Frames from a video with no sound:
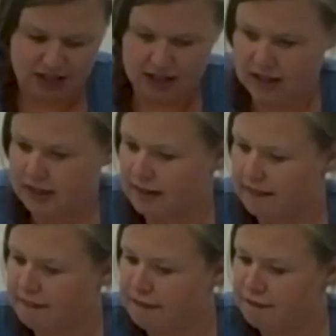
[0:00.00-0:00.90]
Uh,
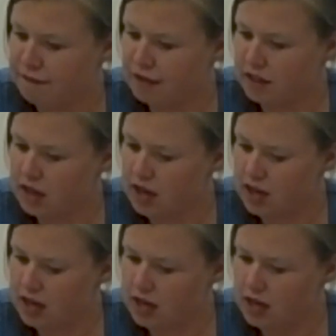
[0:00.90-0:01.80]

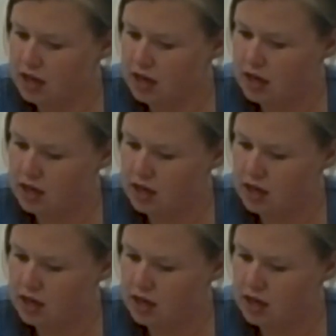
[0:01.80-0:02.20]
funny.